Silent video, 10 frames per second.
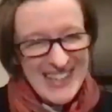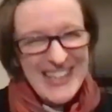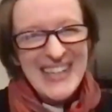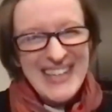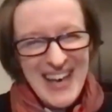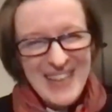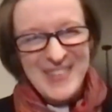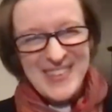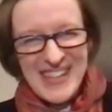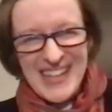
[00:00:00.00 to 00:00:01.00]

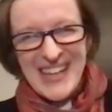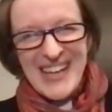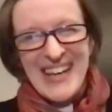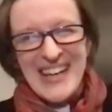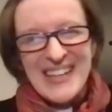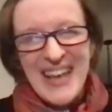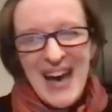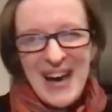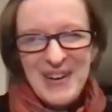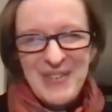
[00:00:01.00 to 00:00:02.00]
Yes.
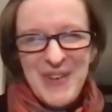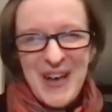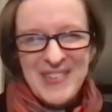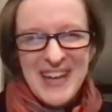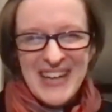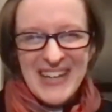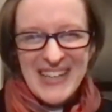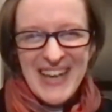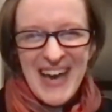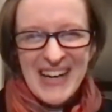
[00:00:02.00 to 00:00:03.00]
Yeah. Fascinating.
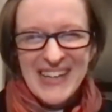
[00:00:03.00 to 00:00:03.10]
Yeah.